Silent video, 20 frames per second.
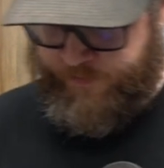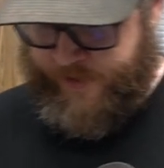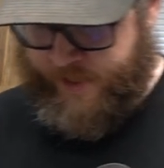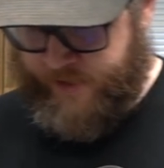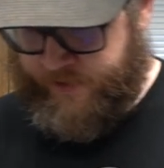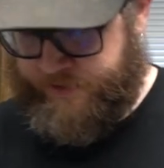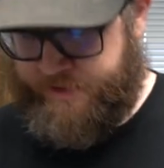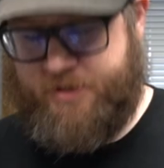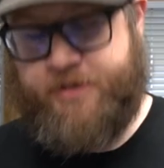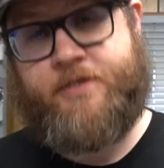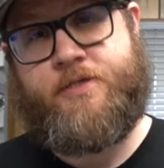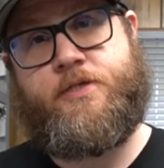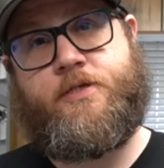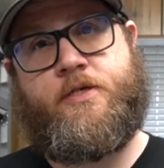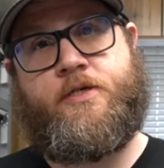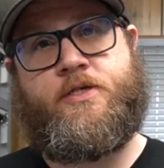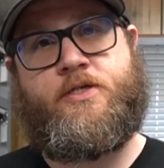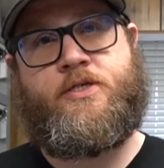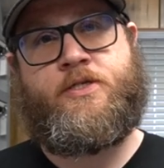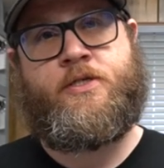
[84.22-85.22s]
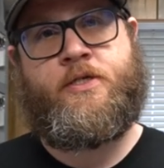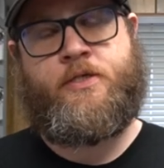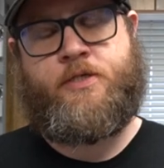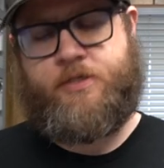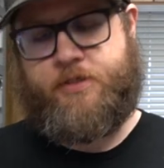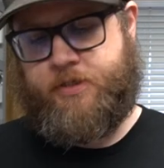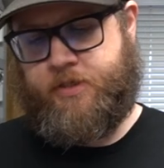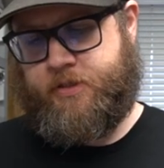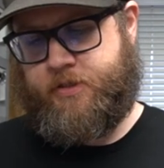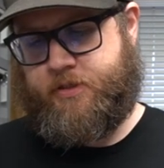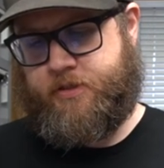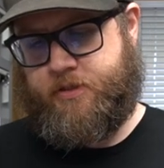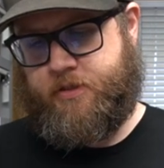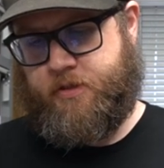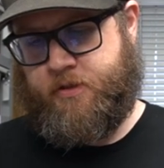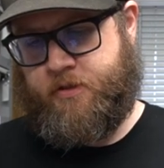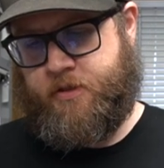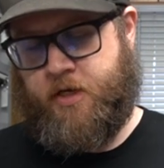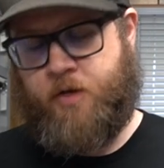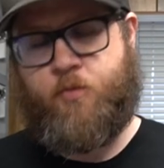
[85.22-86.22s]
about this is since it's
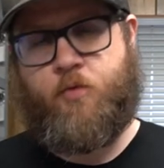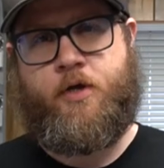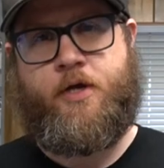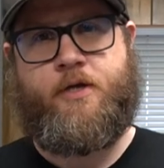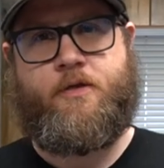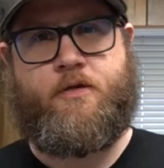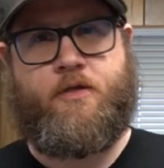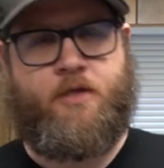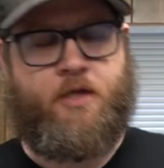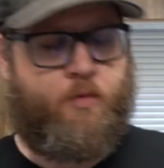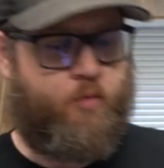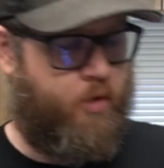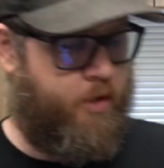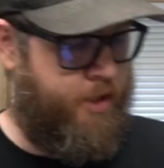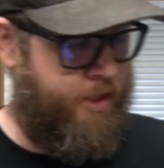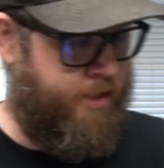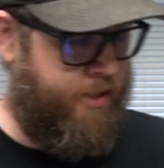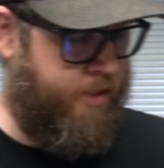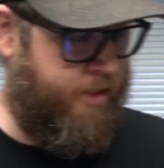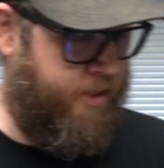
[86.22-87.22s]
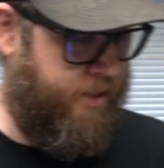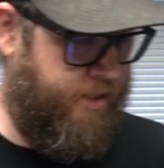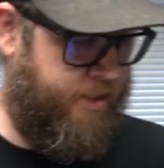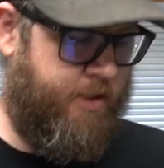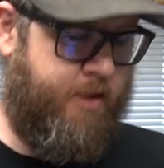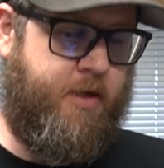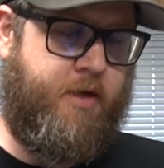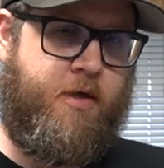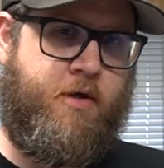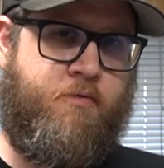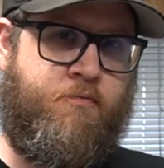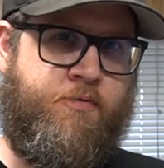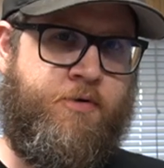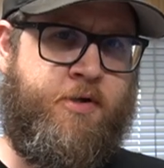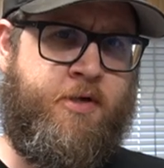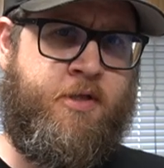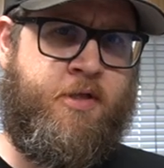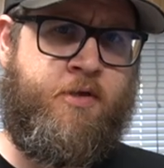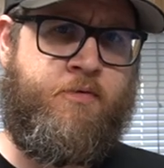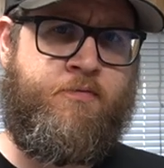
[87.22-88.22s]
double het to double het it
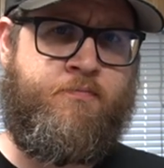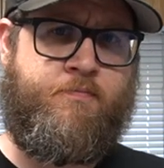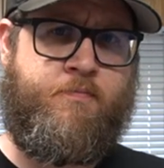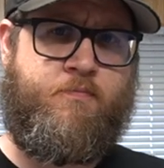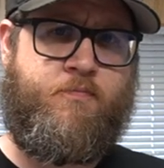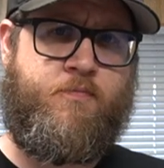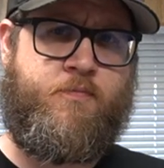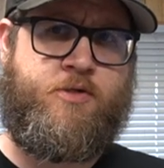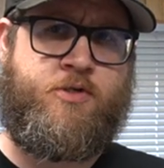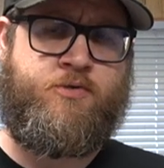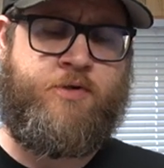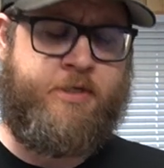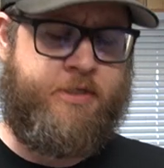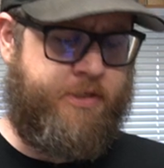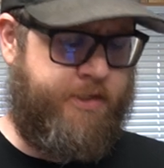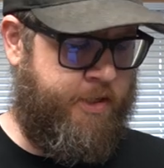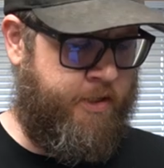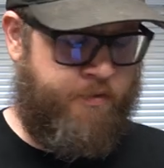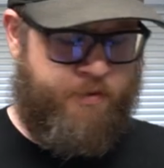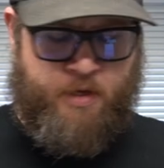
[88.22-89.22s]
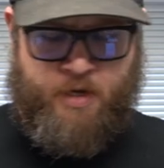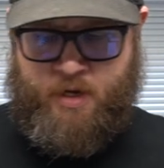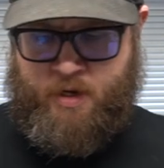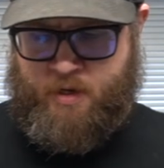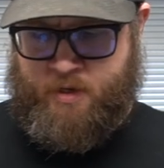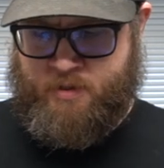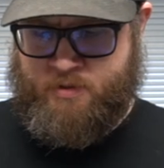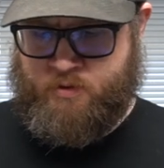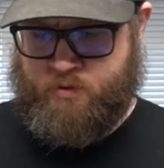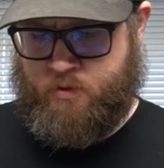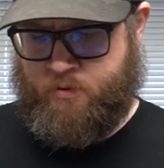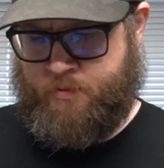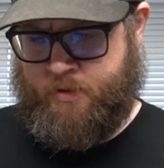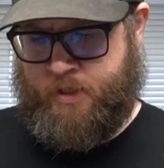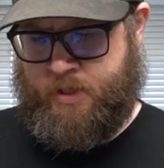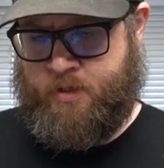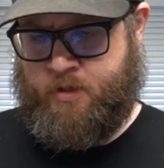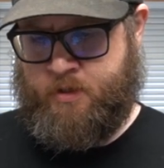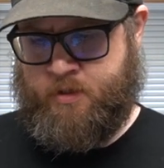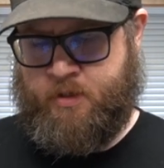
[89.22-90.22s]
really shrinks down the odds on
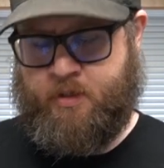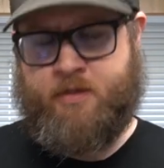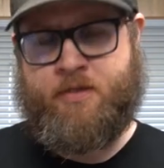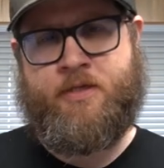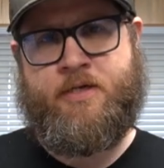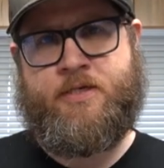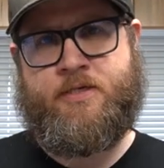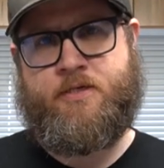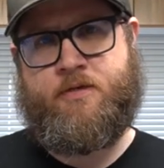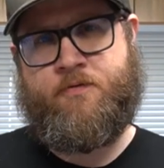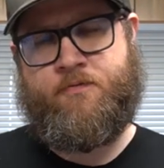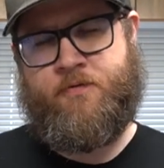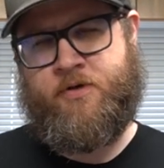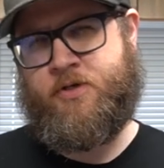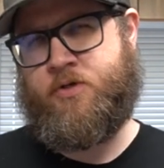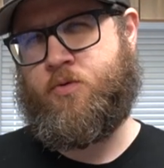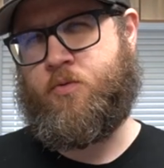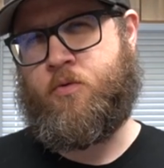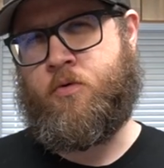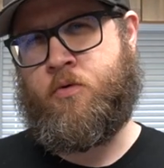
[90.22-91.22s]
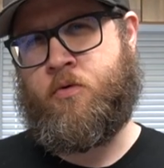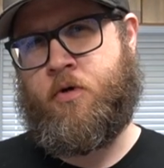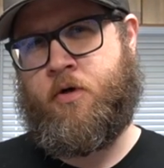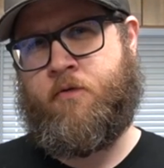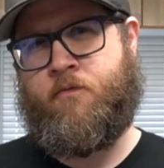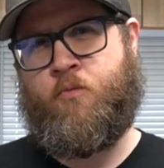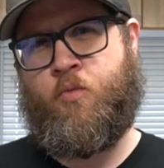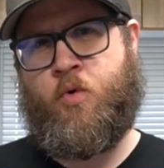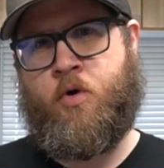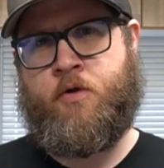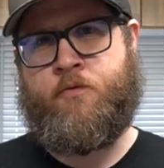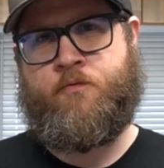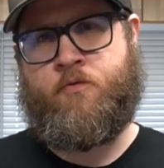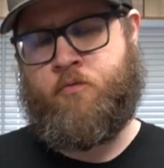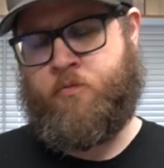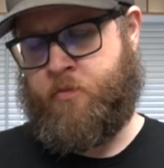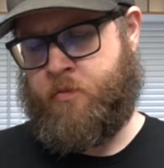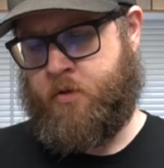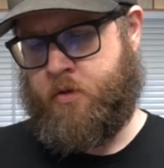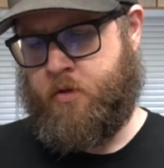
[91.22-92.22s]
hitting at least a visual of one of
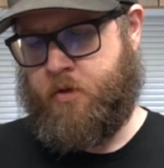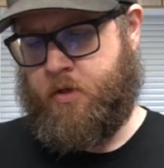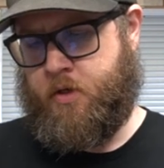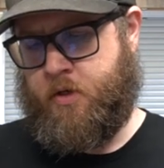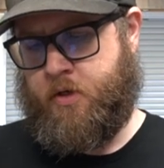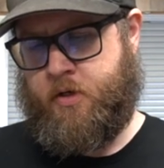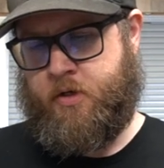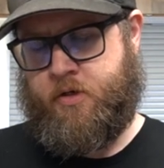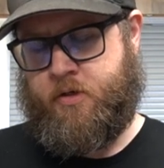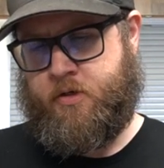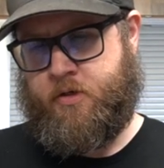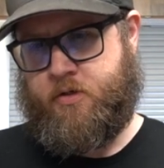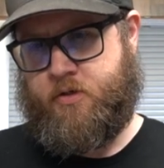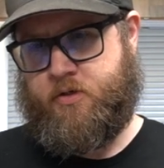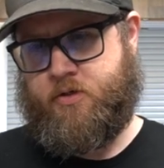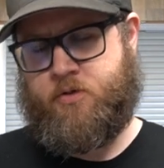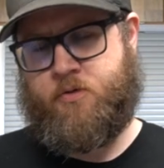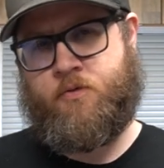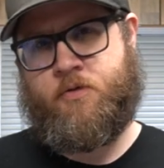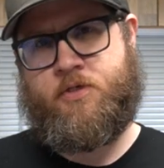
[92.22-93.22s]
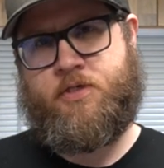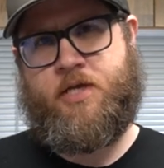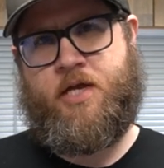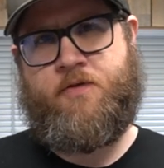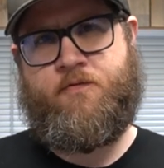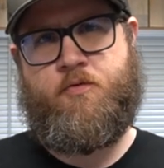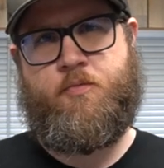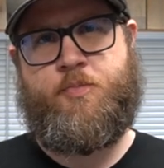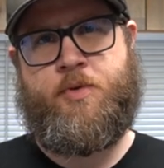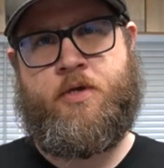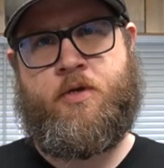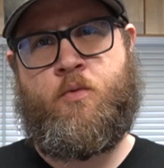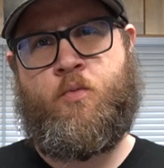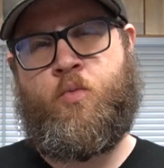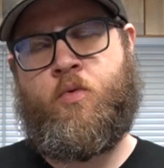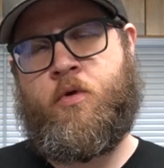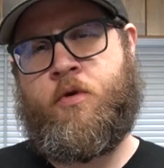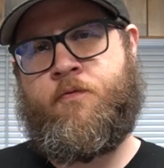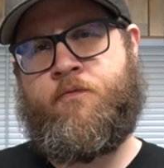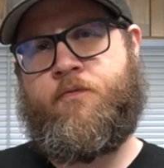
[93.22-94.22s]
them. So instead of it
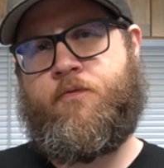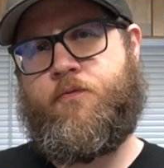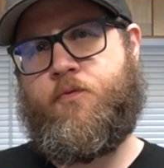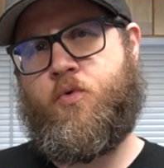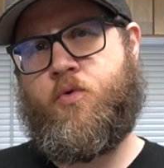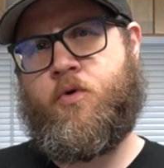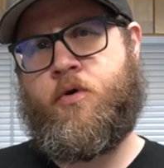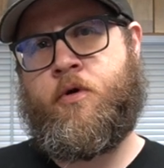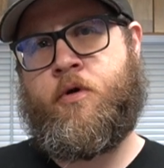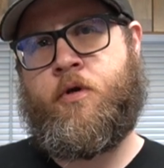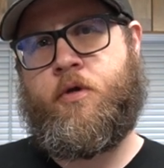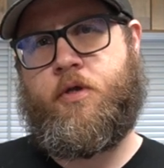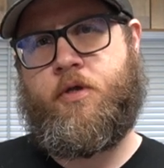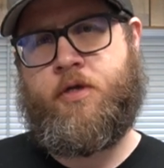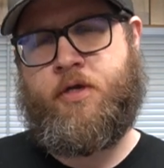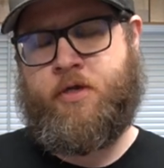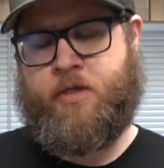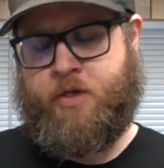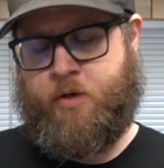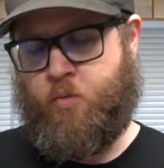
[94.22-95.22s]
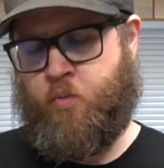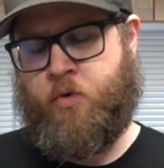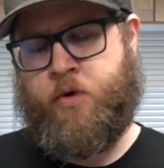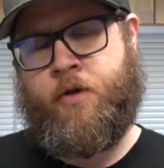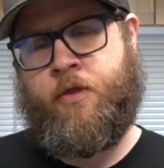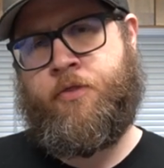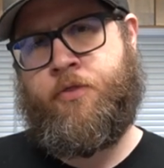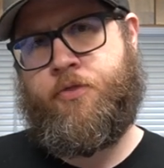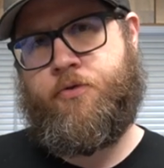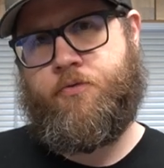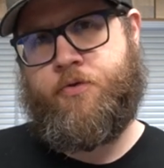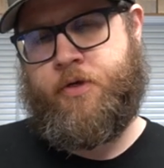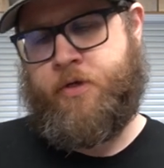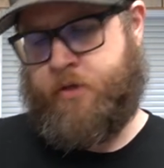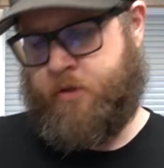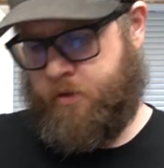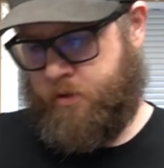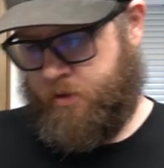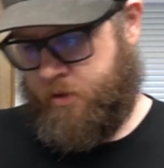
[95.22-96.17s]
being one in four, you're like one in three.